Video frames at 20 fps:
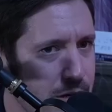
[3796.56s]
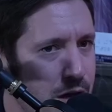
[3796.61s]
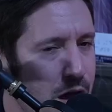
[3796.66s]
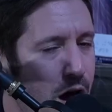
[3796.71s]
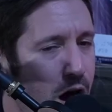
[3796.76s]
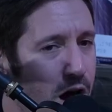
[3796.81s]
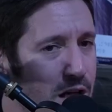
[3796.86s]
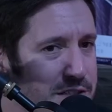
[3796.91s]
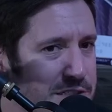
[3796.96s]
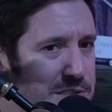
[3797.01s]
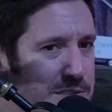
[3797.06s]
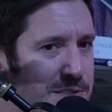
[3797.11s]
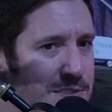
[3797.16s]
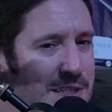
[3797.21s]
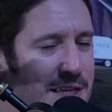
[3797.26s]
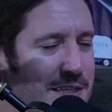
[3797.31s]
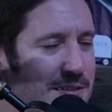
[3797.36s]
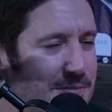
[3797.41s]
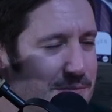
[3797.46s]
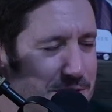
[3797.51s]
All this to
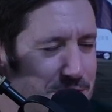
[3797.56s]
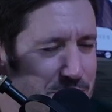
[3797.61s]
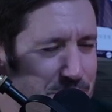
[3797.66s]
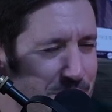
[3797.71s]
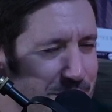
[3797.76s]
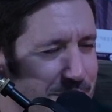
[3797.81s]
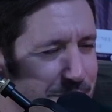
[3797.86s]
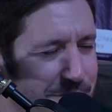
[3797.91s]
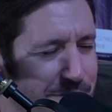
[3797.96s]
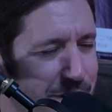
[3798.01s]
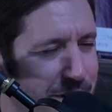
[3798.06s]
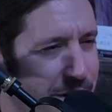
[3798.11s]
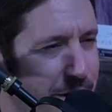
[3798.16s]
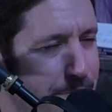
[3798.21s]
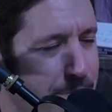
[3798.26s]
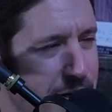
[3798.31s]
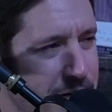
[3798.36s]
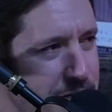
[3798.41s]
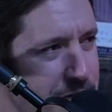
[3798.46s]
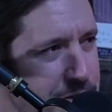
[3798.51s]
say, shut the fuck
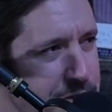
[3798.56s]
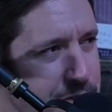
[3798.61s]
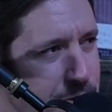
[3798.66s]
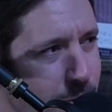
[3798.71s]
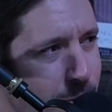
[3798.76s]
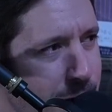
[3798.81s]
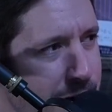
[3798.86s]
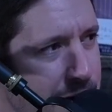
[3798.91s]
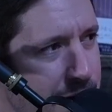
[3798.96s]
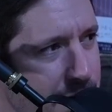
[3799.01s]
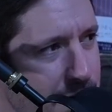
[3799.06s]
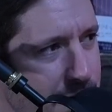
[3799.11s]
up on your story.